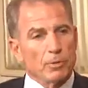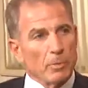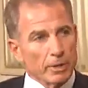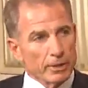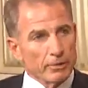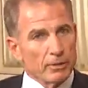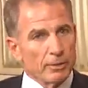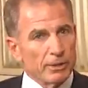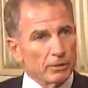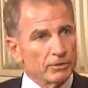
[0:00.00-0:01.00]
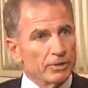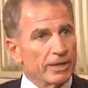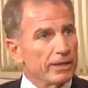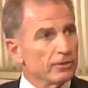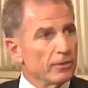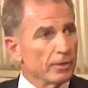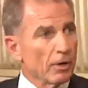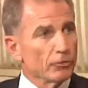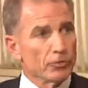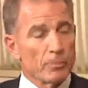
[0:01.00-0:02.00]
the market that we looked to get into the
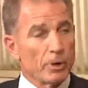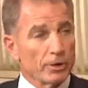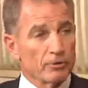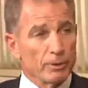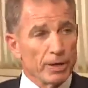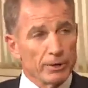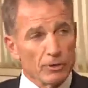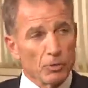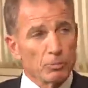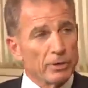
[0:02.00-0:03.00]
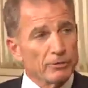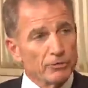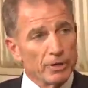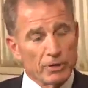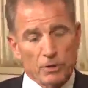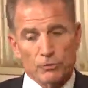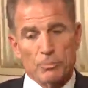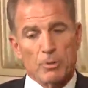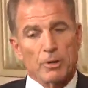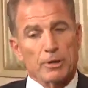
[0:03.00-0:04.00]
Austin markets. We had no presence in the Austin
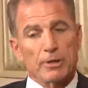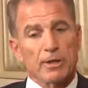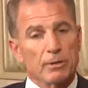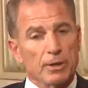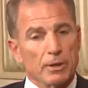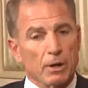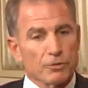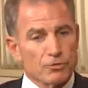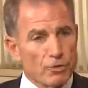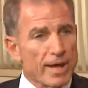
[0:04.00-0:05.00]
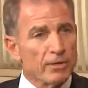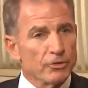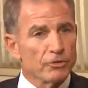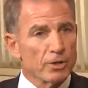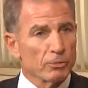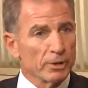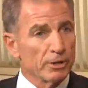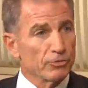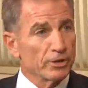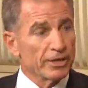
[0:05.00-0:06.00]
market. And our strategy generally
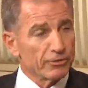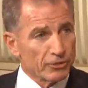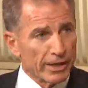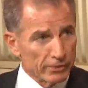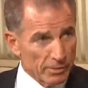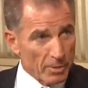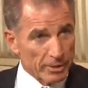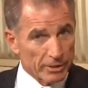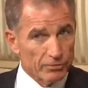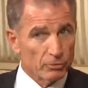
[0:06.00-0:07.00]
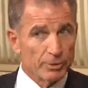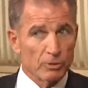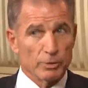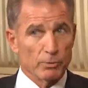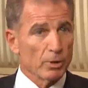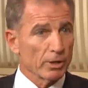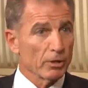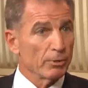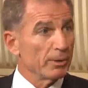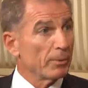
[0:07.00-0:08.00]
is to get scale in a market. So we don't really want to
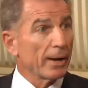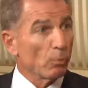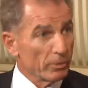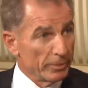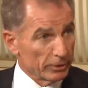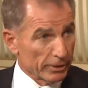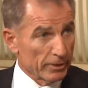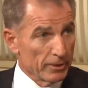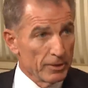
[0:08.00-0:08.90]
go in and buy one building.